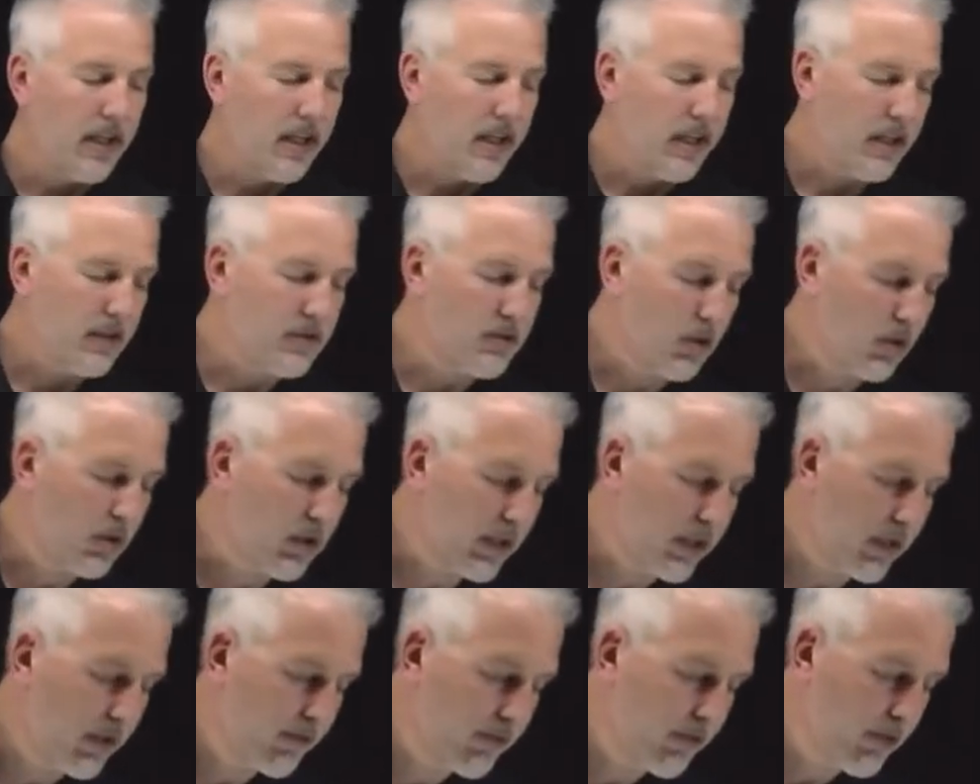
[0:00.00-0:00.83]
It's
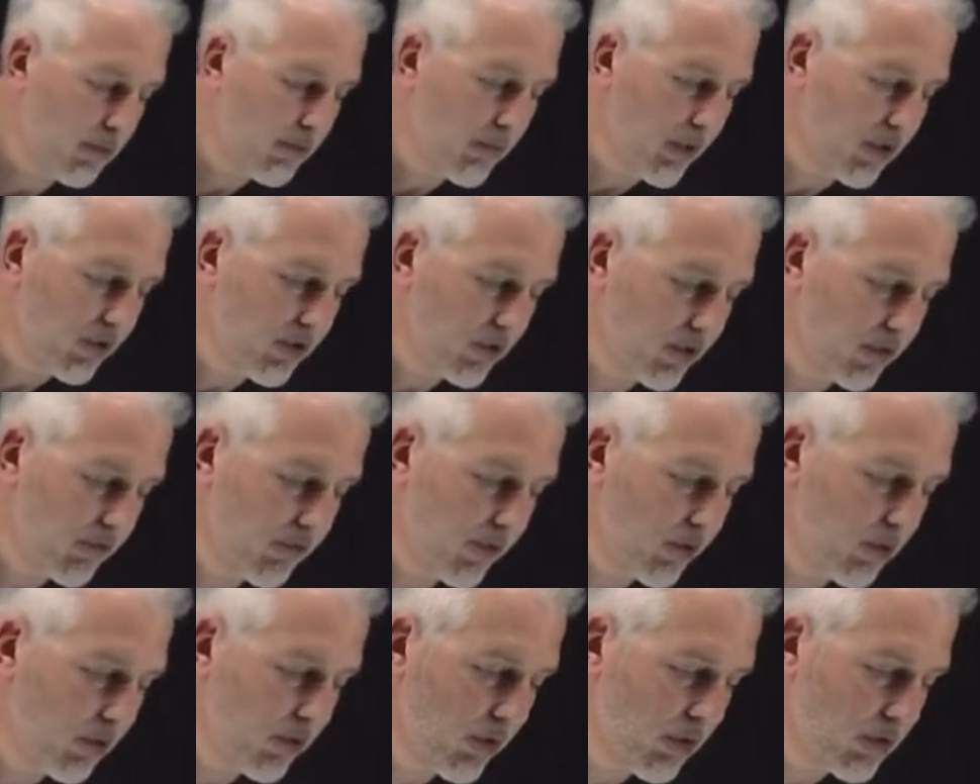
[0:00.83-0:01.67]
only a few, mo
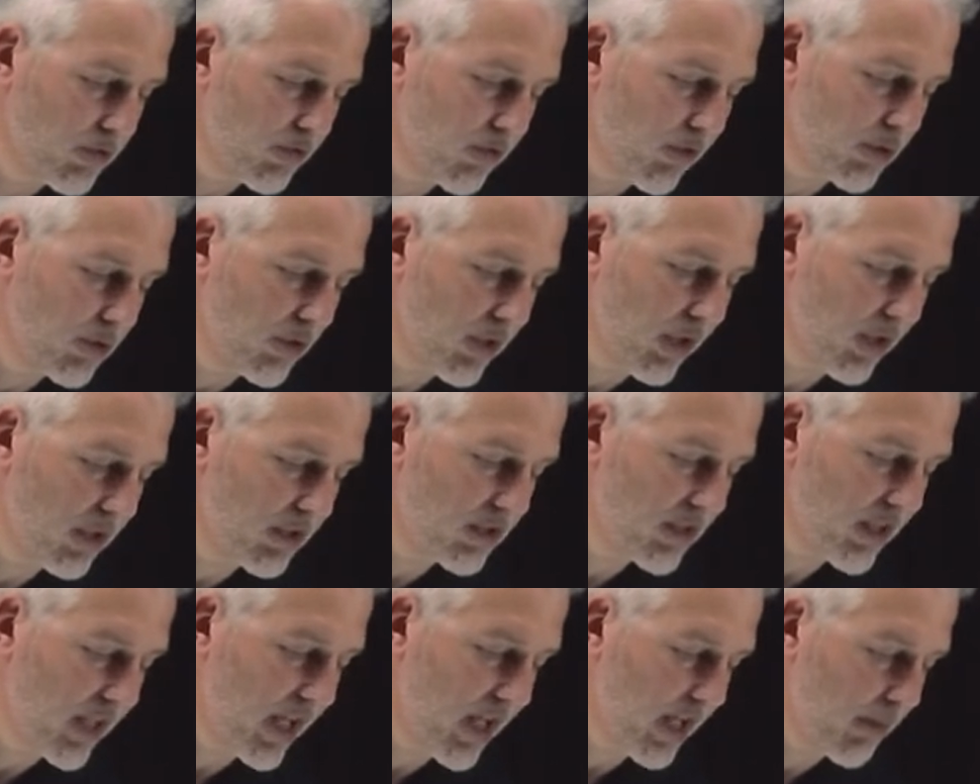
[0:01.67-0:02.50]
few of those photons
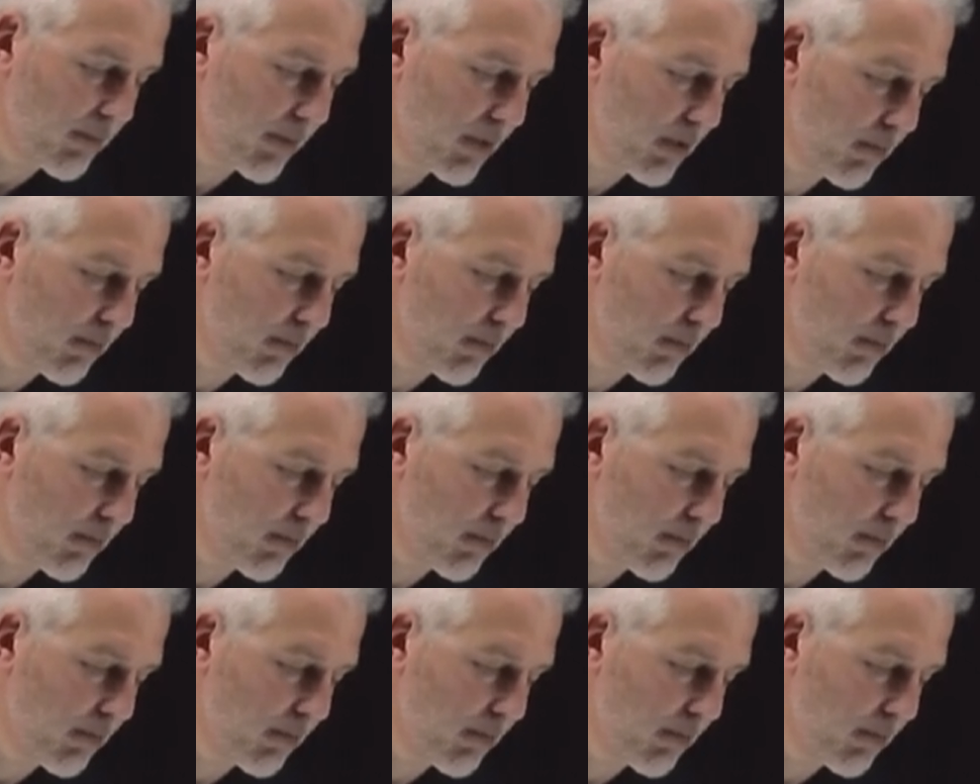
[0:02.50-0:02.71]
that happen